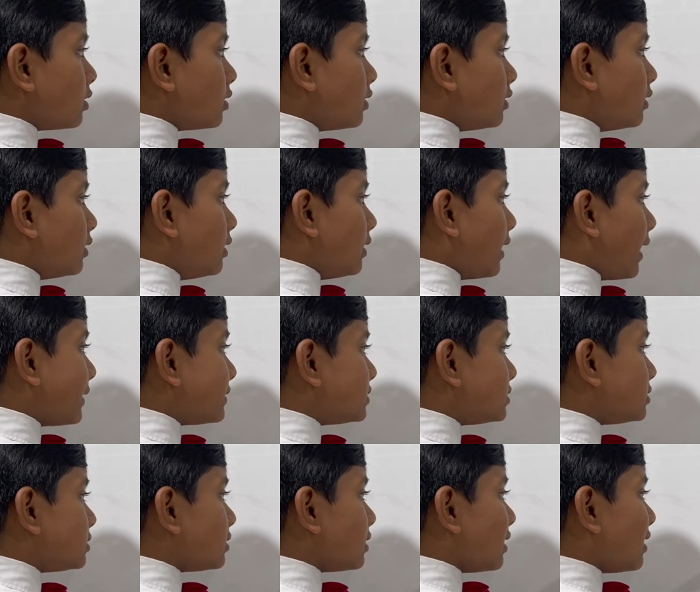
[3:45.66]
let's
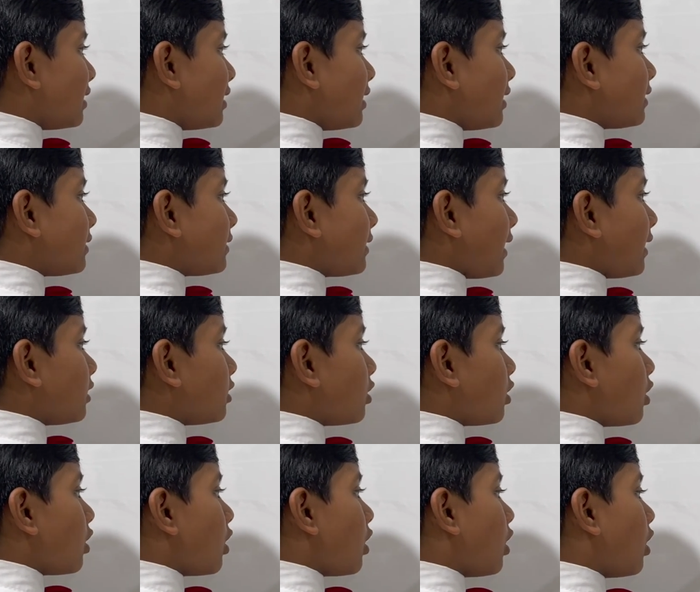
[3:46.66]
get
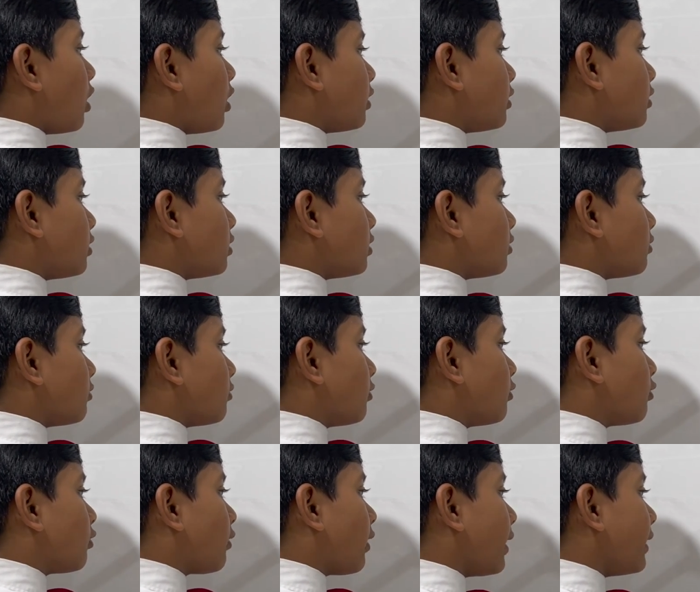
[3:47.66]
on
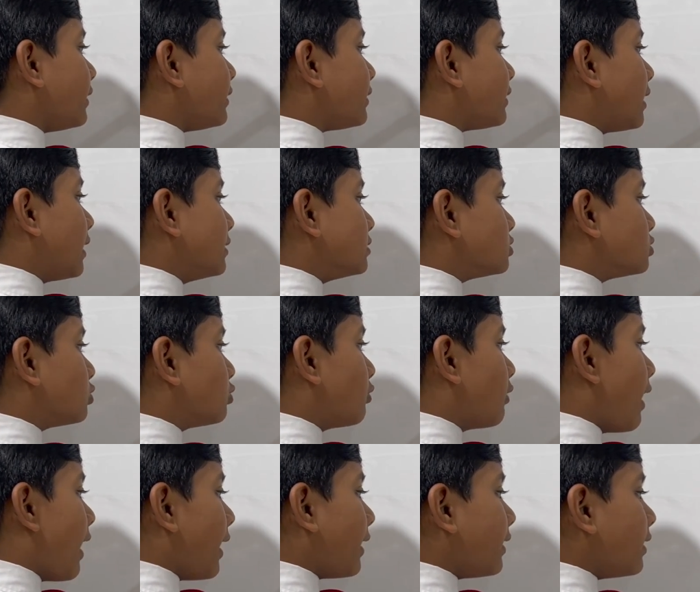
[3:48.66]
right this
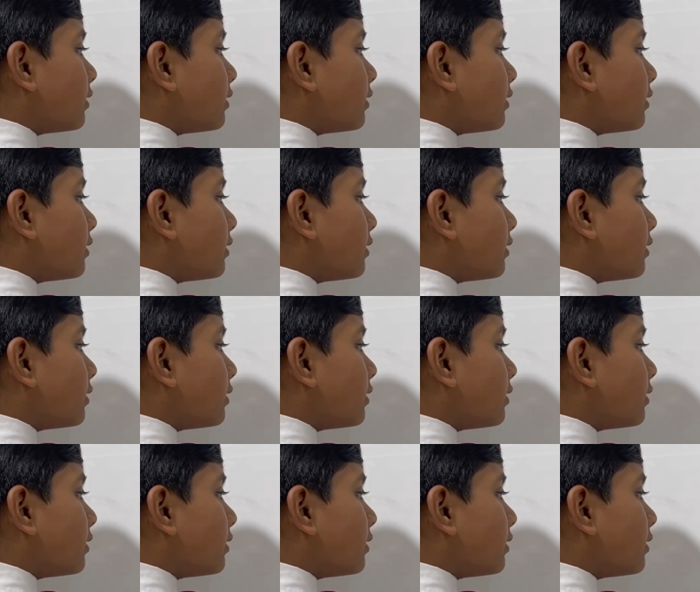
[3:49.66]
way.